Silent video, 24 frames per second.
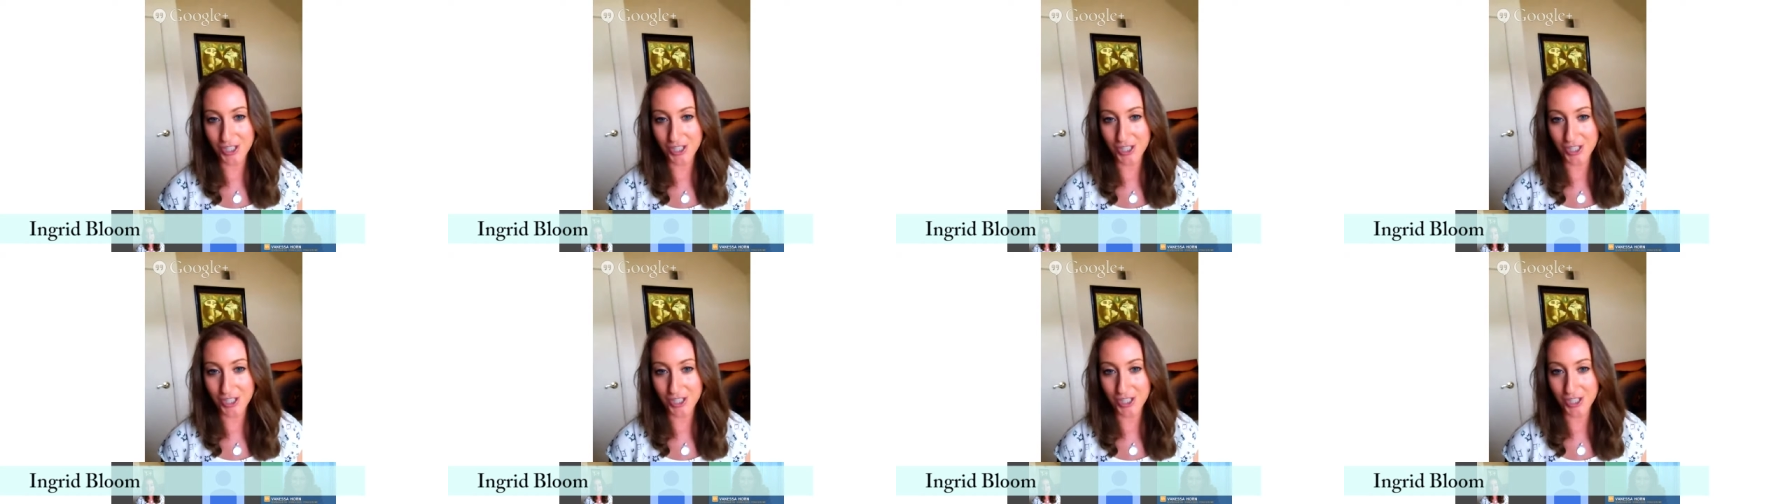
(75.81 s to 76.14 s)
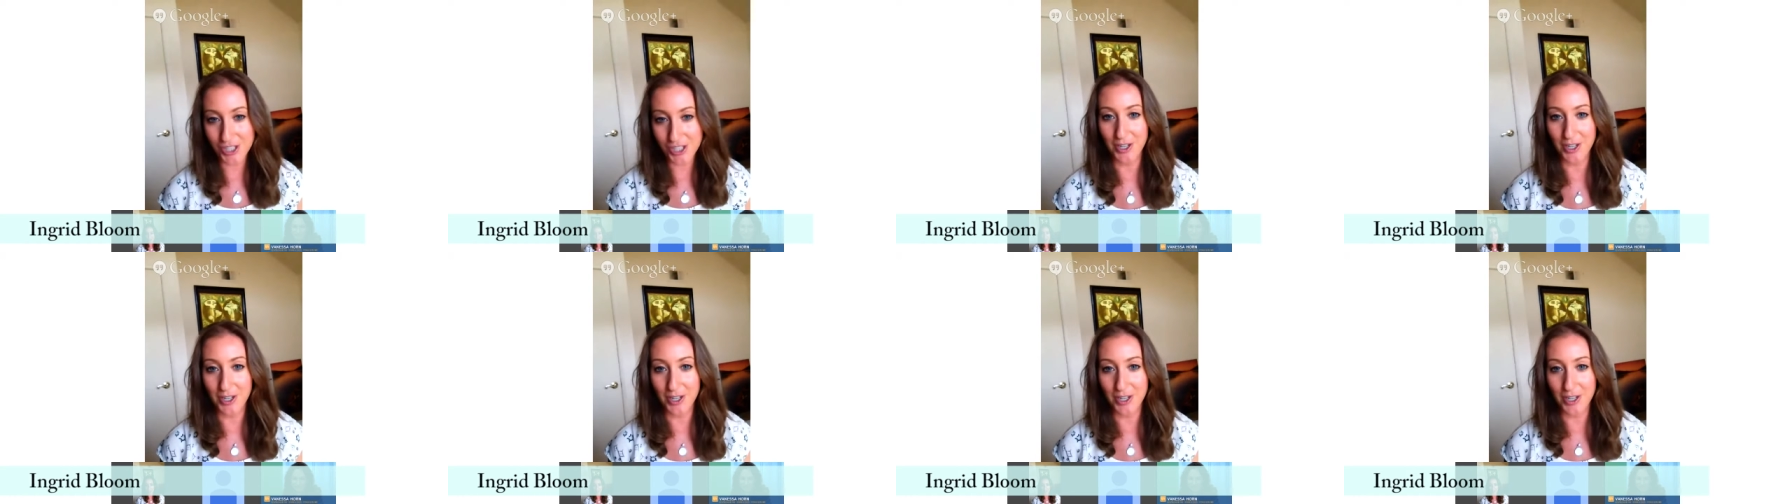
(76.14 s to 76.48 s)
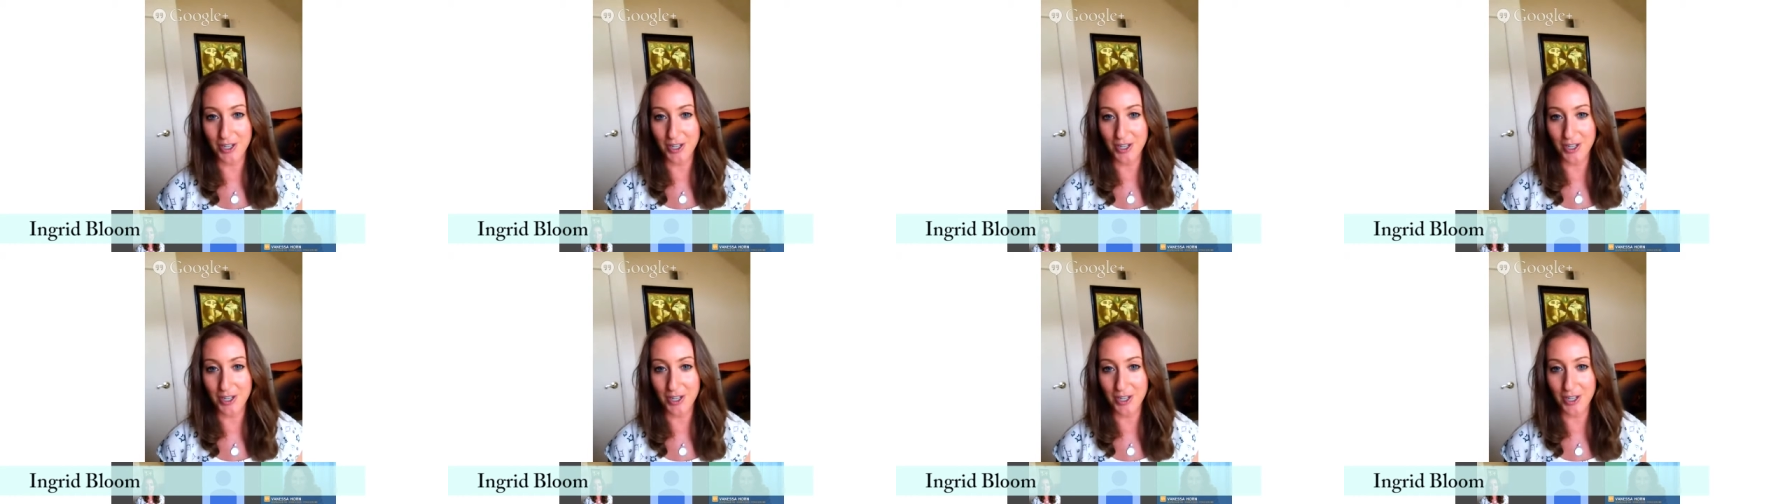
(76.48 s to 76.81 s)
my own
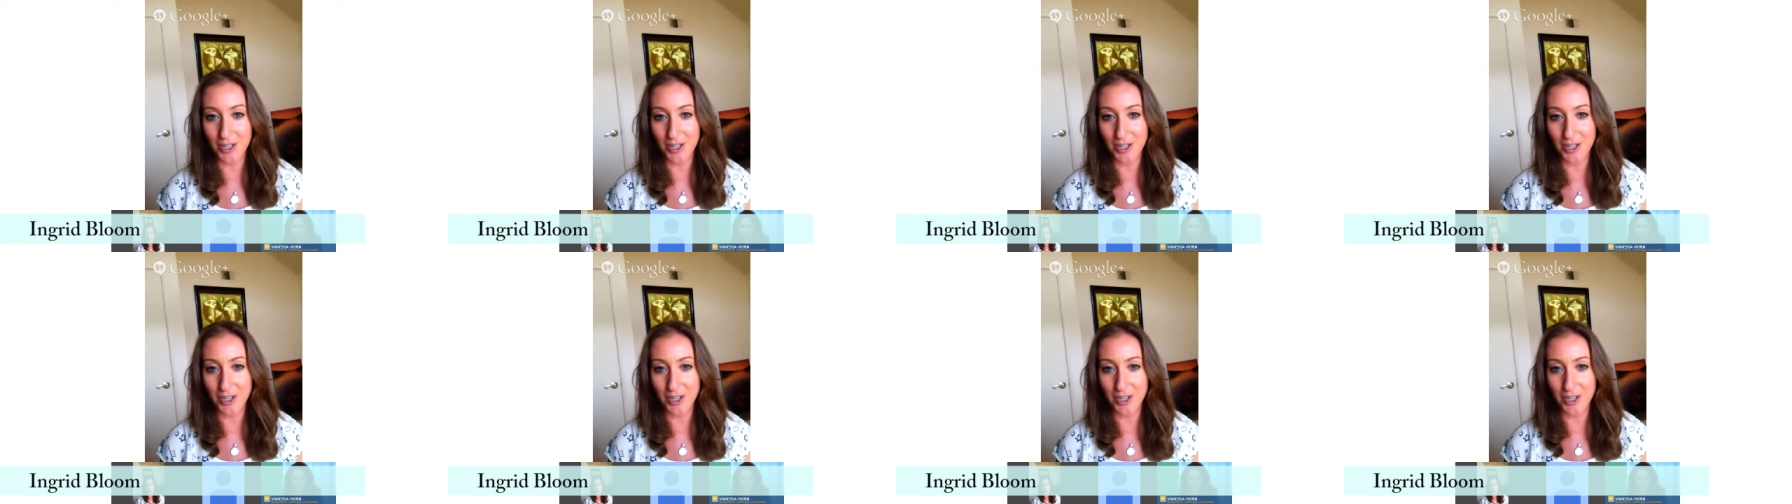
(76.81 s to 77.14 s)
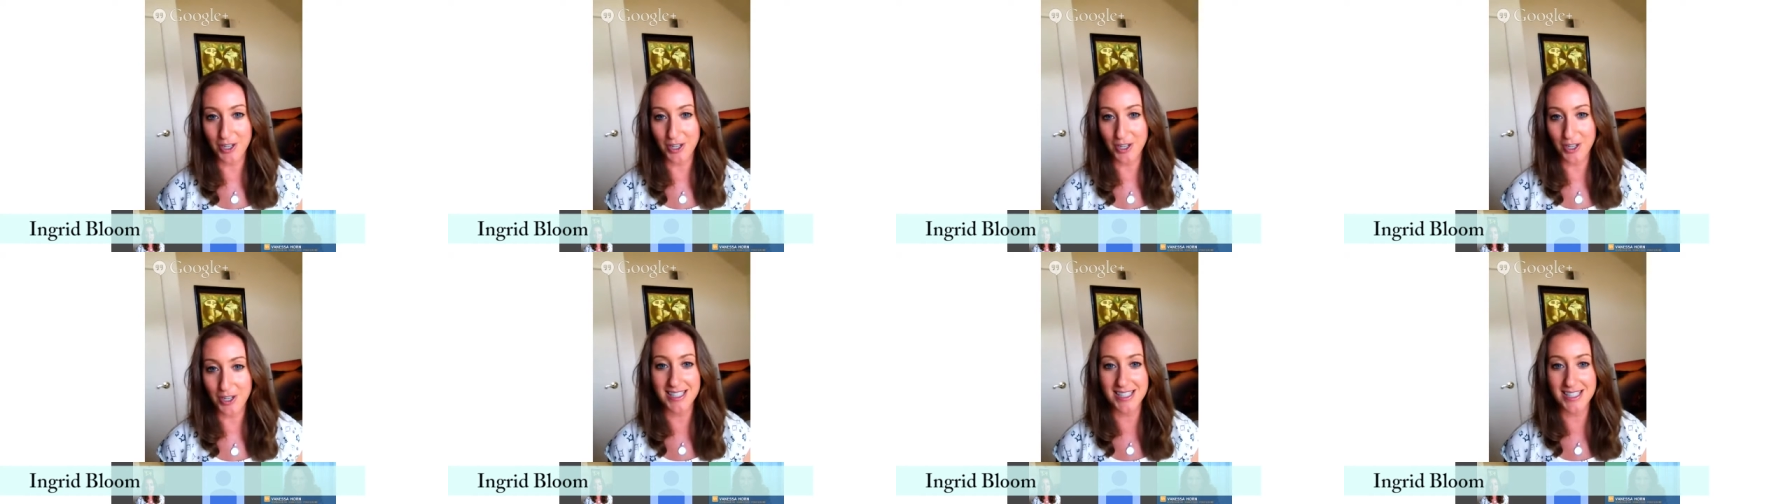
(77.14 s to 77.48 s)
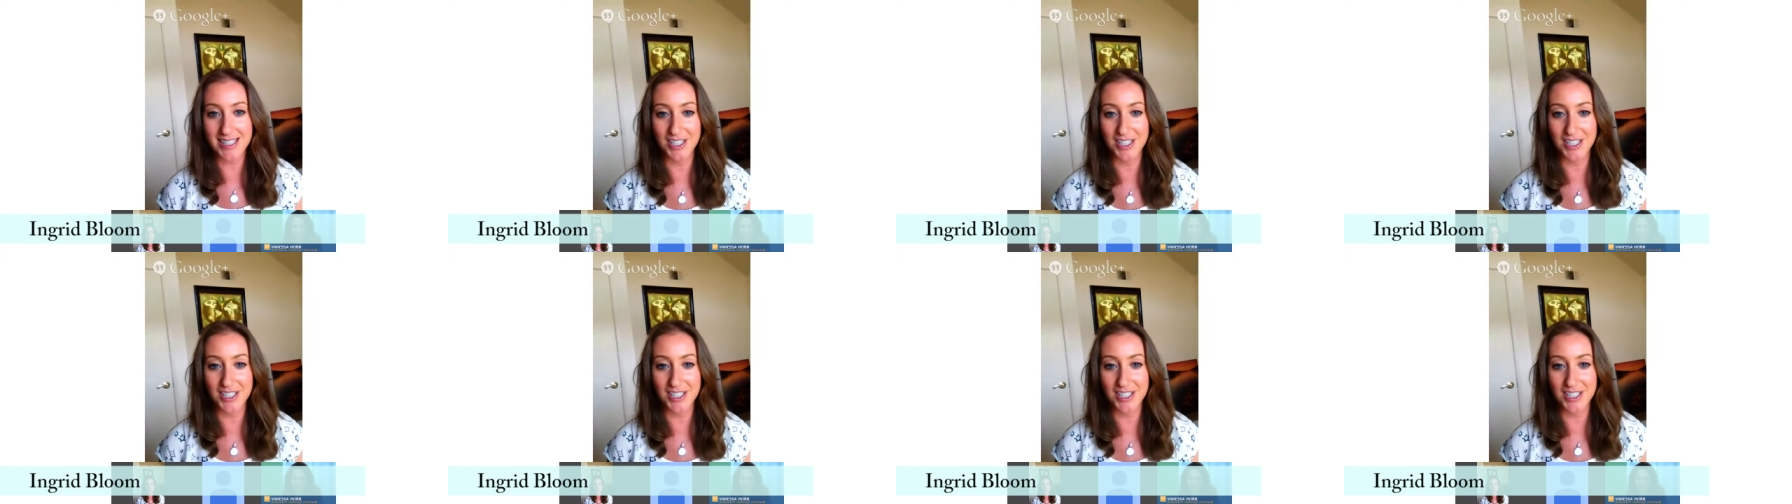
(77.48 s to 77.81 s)
success and to
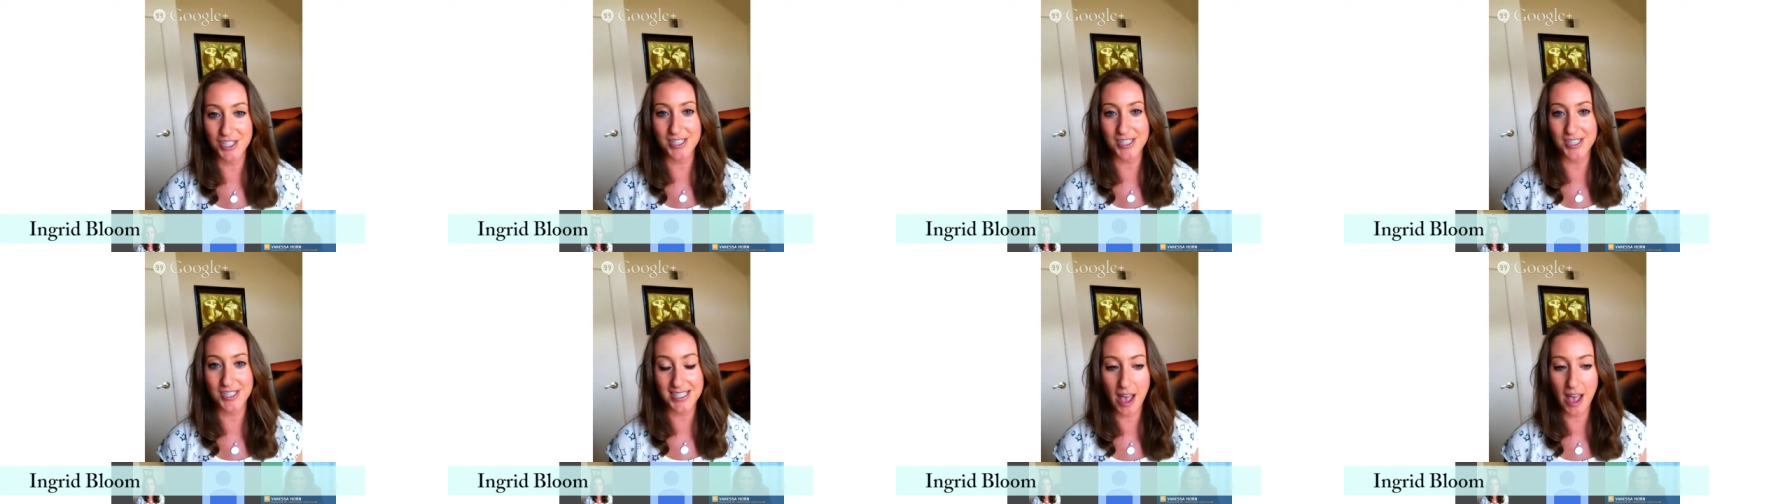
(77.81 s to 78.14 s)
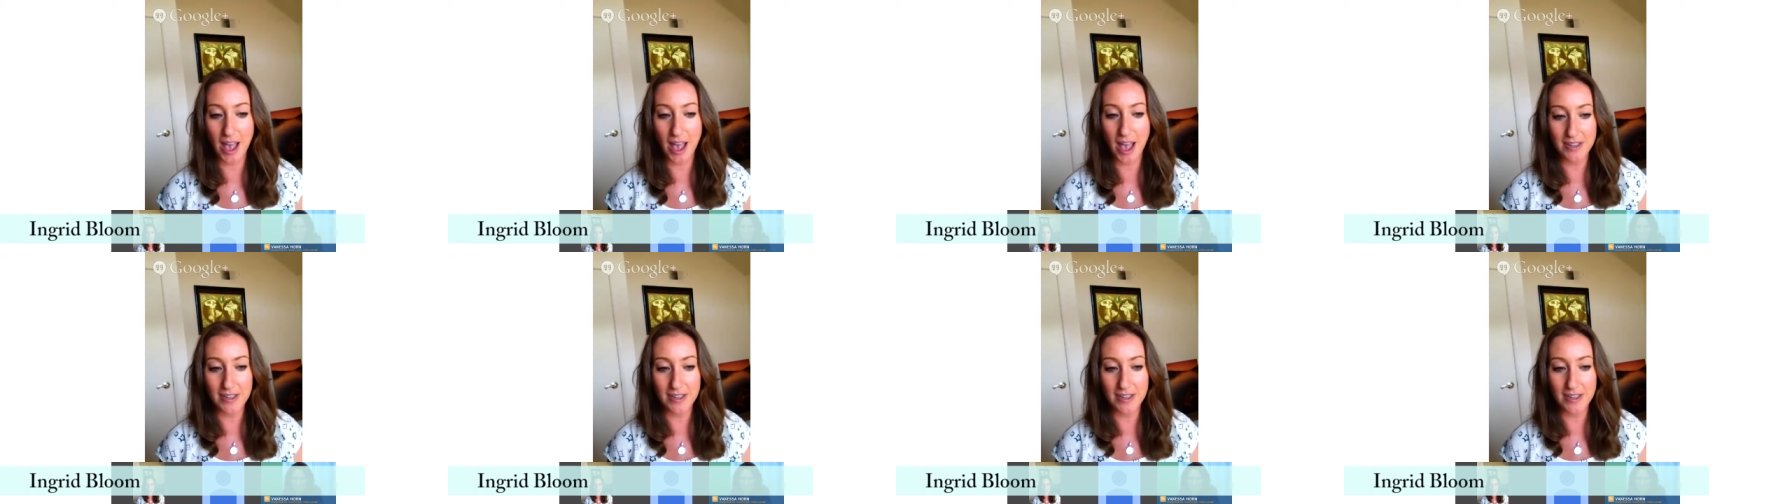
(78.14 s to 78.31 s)
success of others.